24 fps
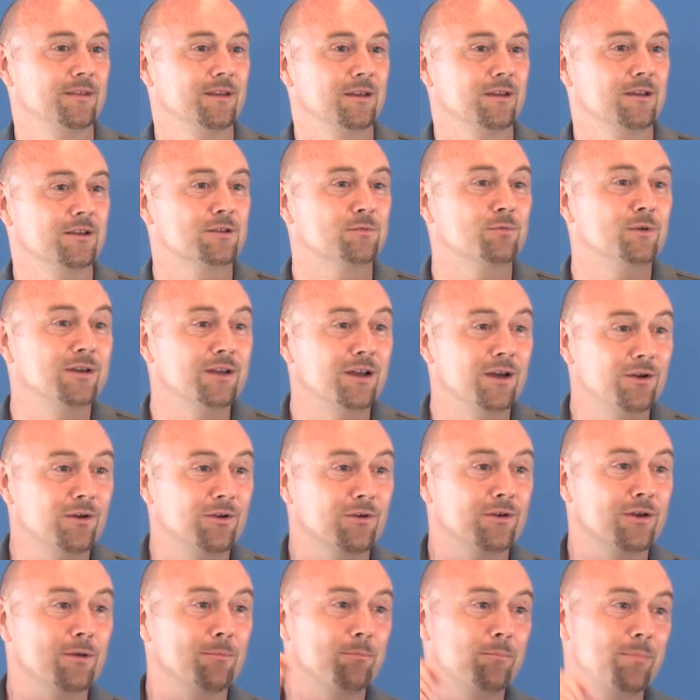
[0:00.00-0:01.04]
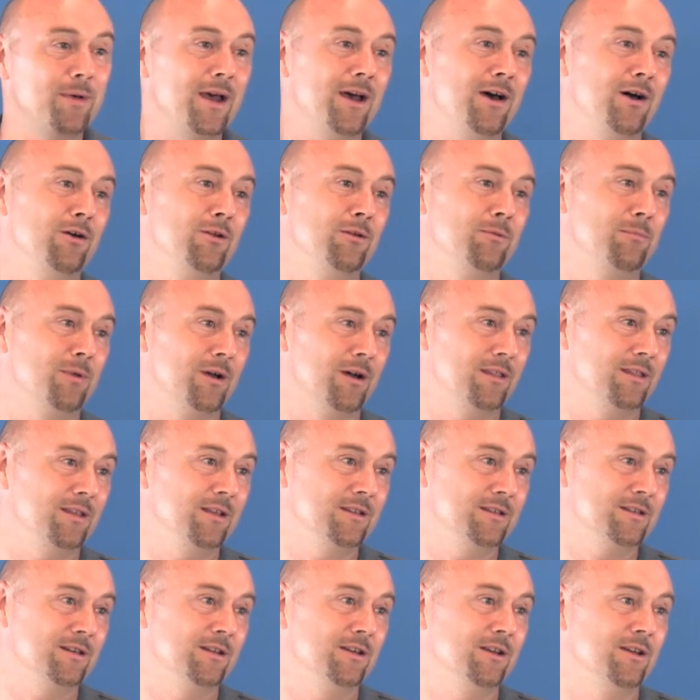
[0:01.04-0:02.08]
because we're no longer bound by
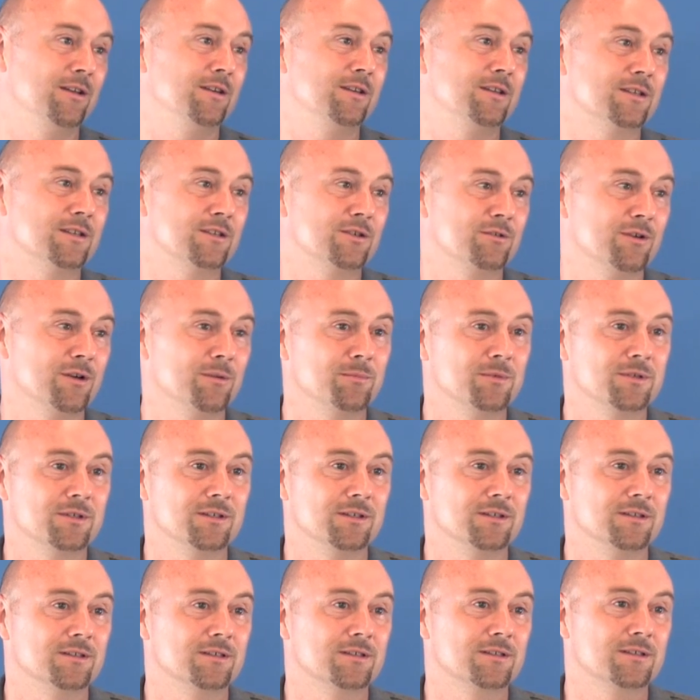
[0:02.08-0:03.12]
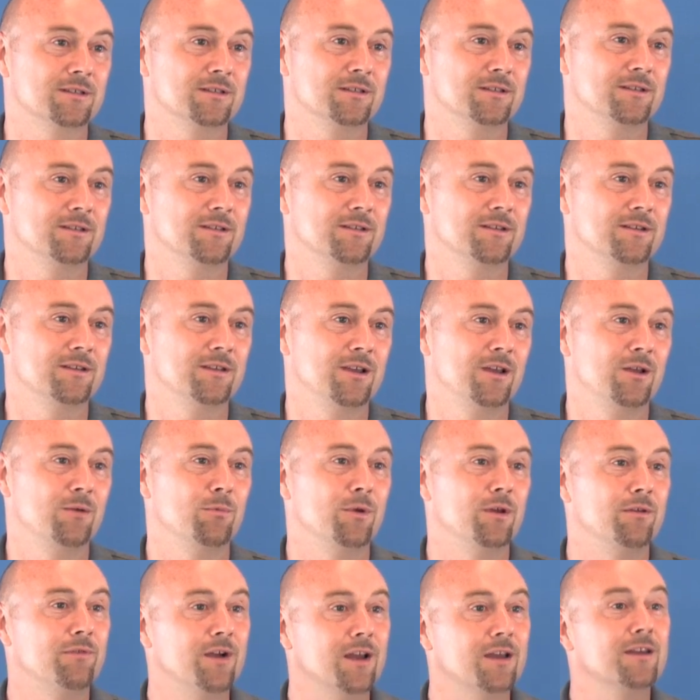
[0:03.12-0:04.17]
these learned descriptions.
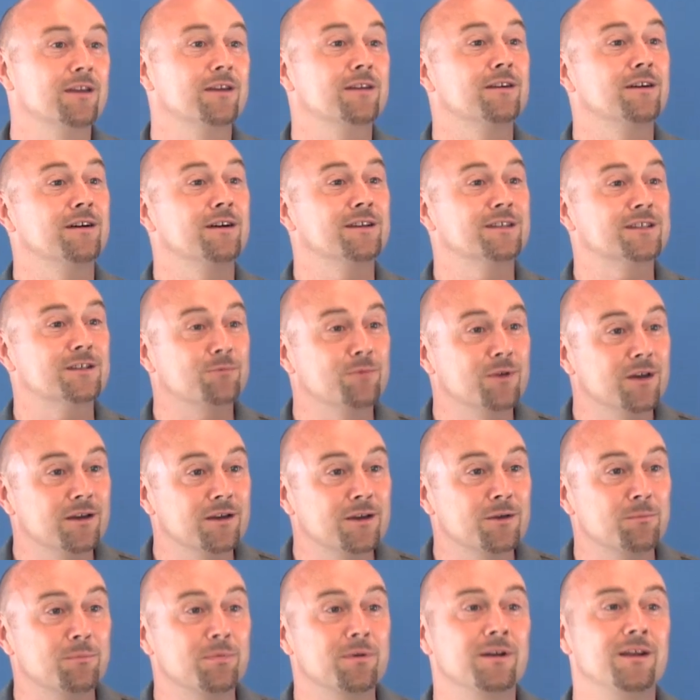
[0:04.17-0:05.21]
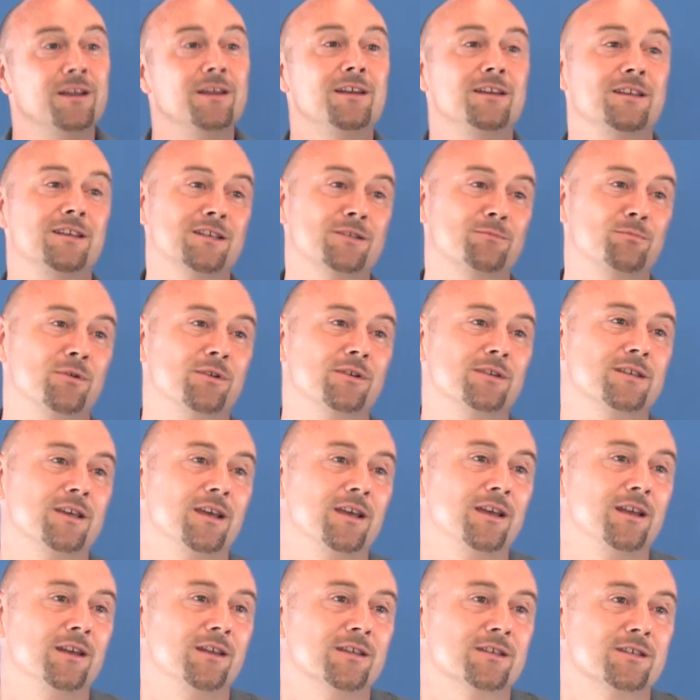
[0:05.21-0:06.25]
We recognize that we are completely
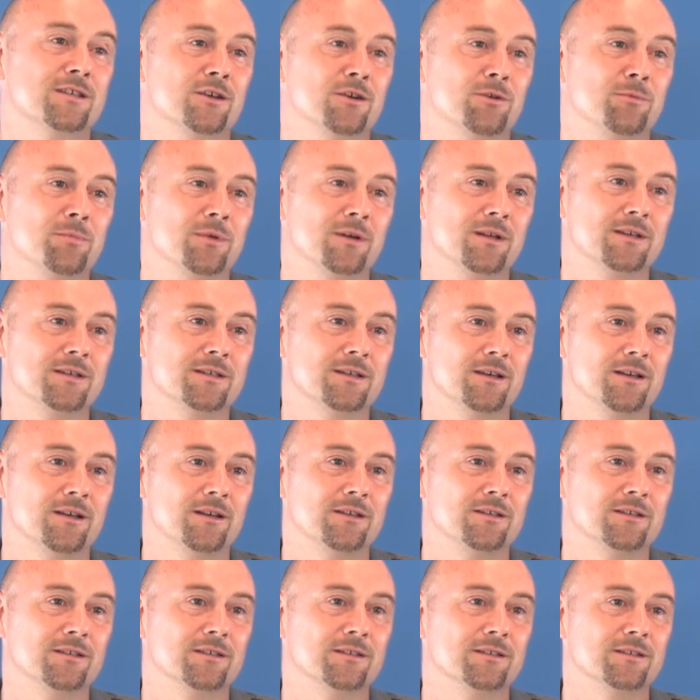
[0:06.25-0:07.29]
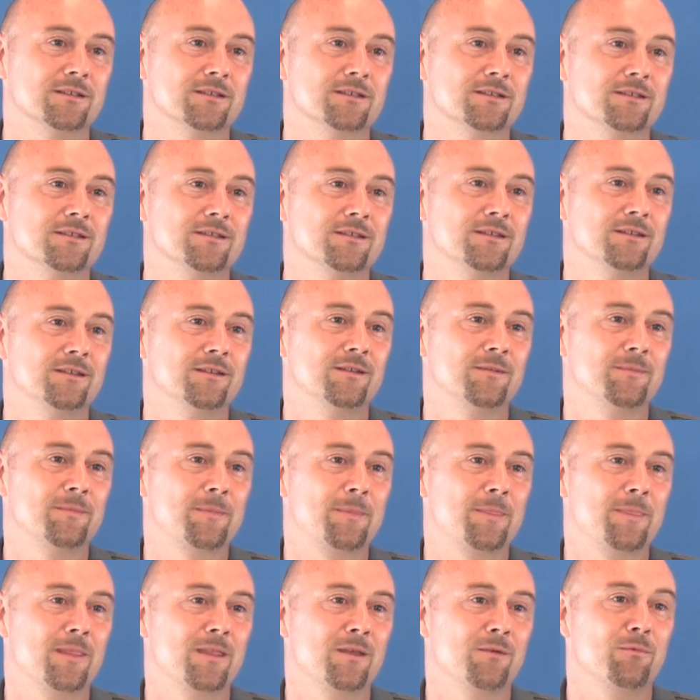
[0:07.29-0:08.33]
spontaneous, open intelligence.
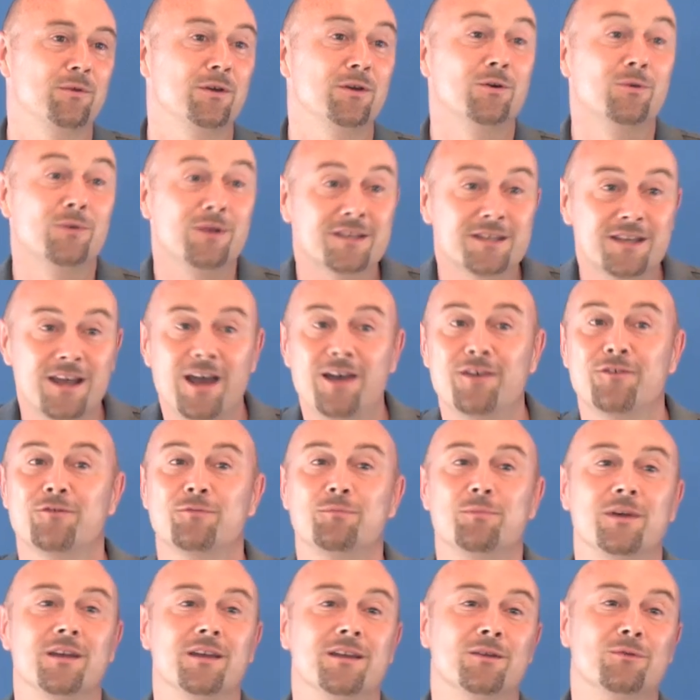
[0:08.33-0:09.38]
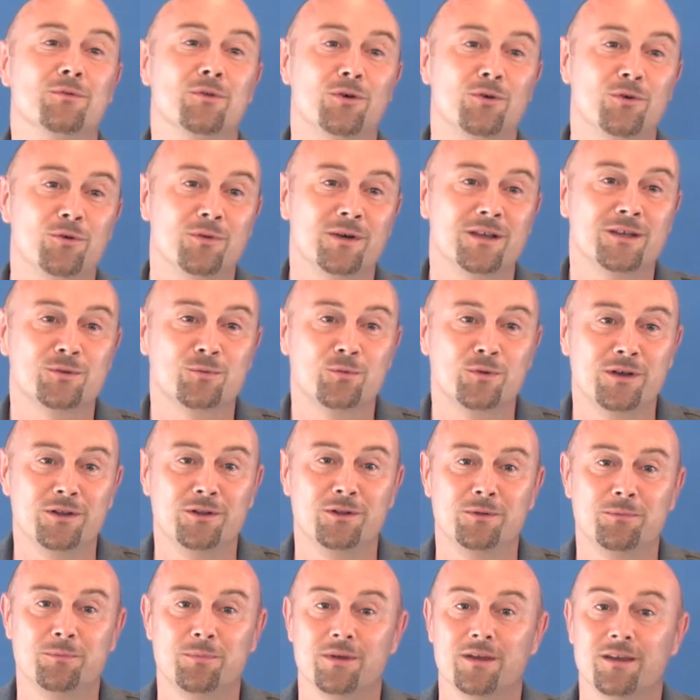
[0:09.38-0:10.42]
We always have been and always
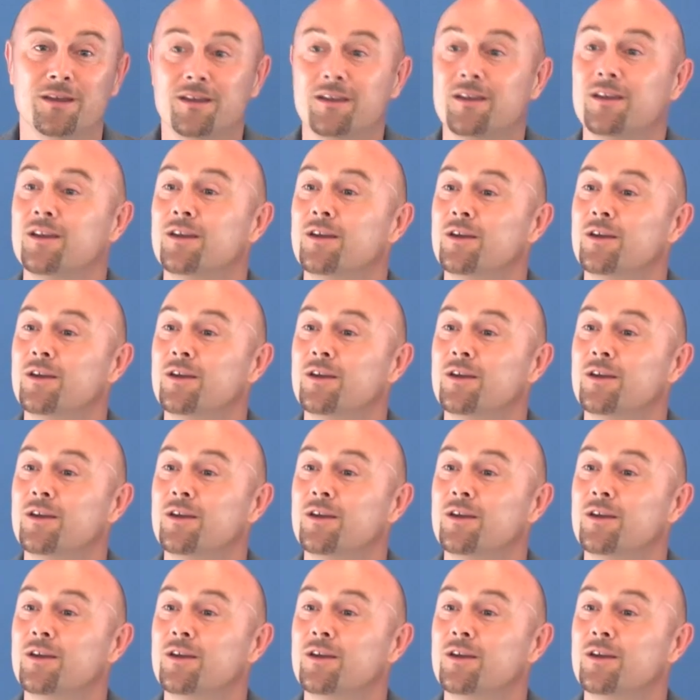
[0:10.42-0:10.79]
will be.